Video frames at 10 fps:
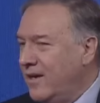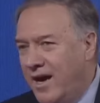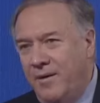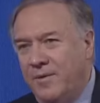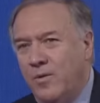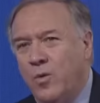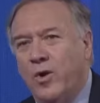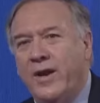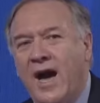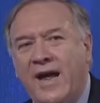Uh,
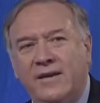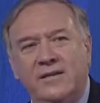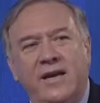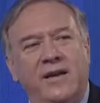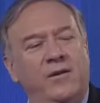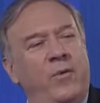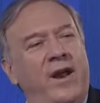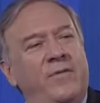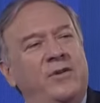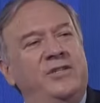worry not,
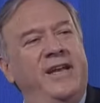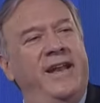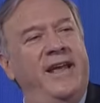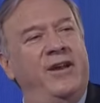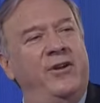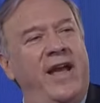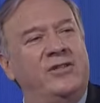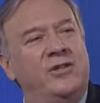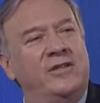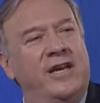whatever C N N
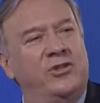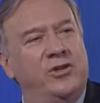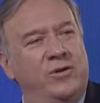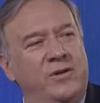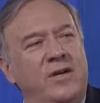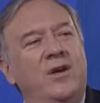International tells you,